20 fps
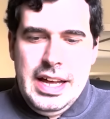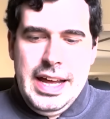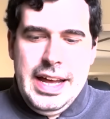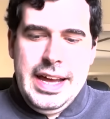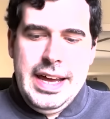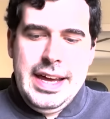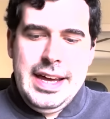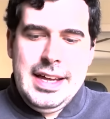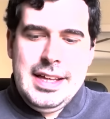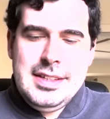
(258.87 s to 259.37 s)

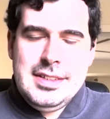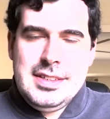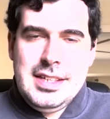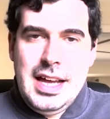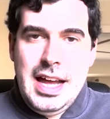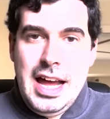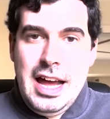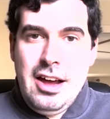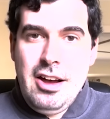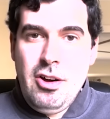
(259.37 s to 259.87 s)
And
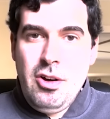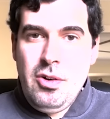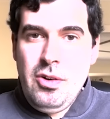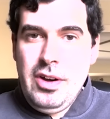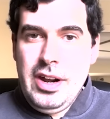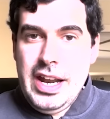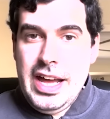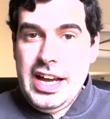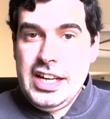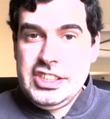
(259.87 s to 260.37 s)
how
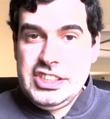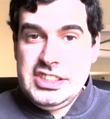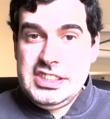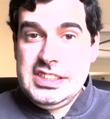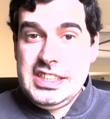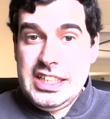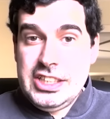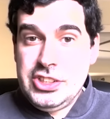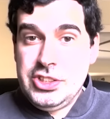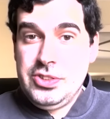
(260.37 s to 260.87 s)
large is
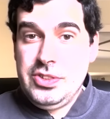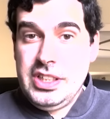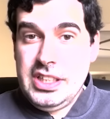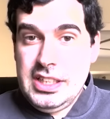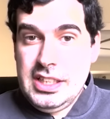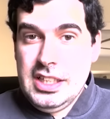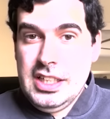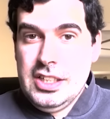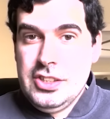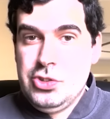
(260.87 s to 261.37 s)
it
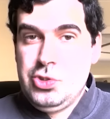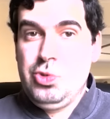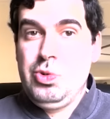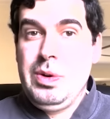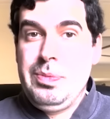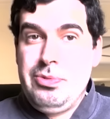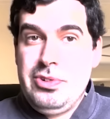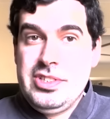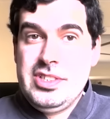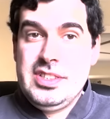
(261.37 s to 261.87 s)
actually to
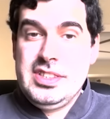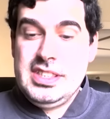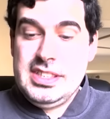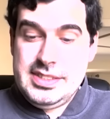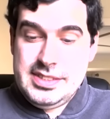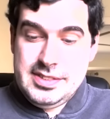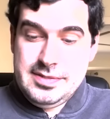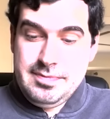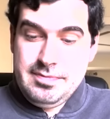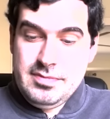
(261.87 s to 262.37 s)
represent this?